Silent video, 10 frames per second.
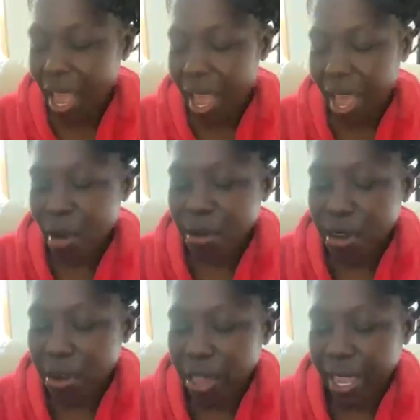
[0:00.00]

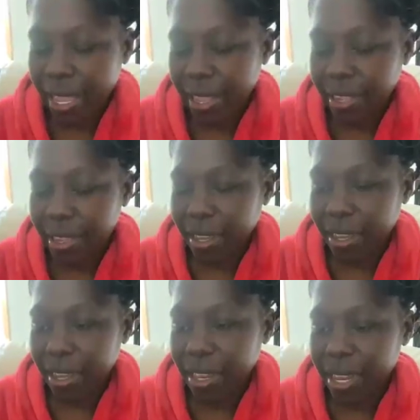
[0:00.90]
don't know, like,
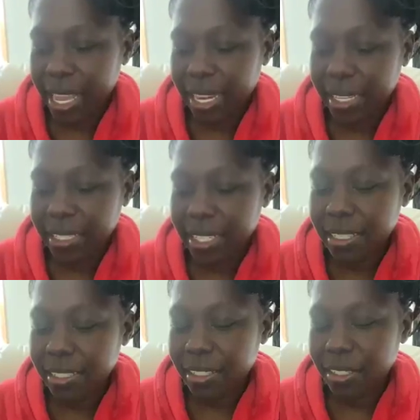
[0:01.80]
ladies,
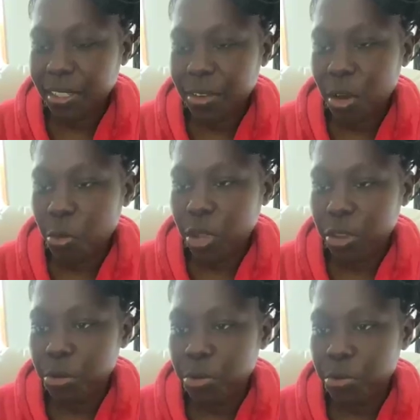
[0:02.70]
just, you know,
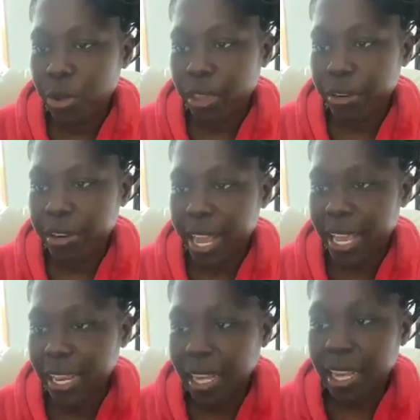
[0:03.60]
when you're
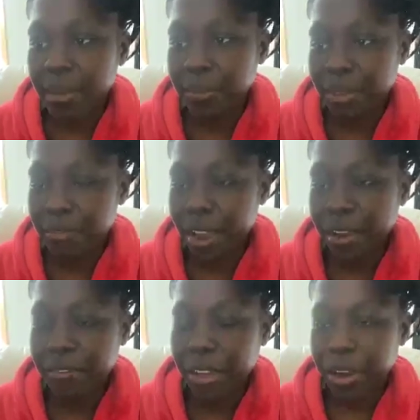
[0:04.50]
dating, be
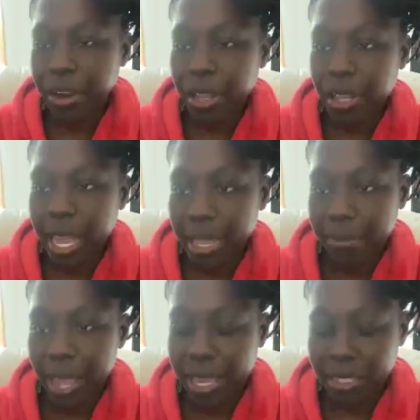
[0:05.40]
very, very
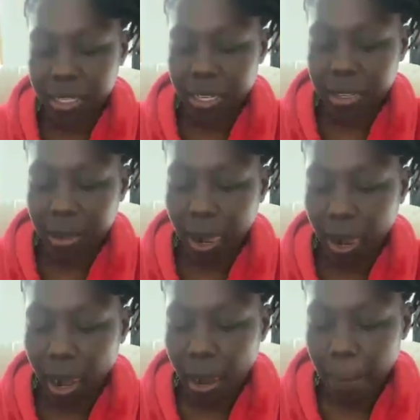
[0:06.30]
like patient.
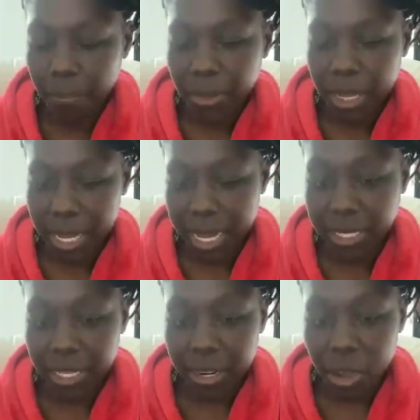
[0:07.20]

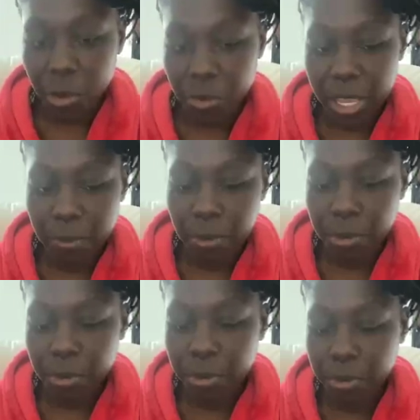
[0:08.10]
Get to know
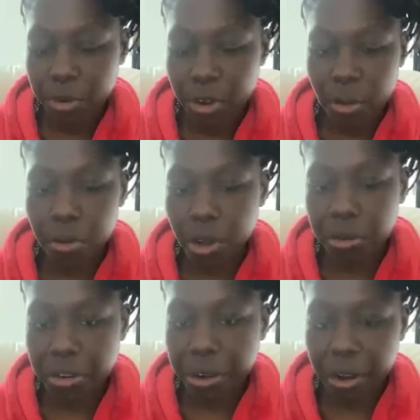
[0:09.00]
people. Don't
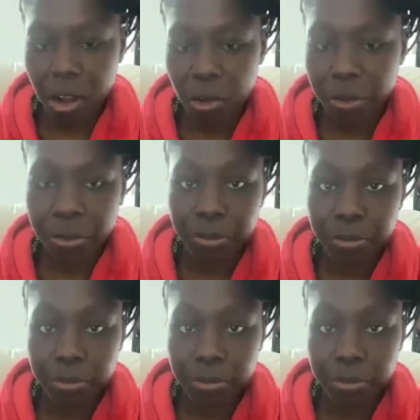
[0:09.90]
go to their home.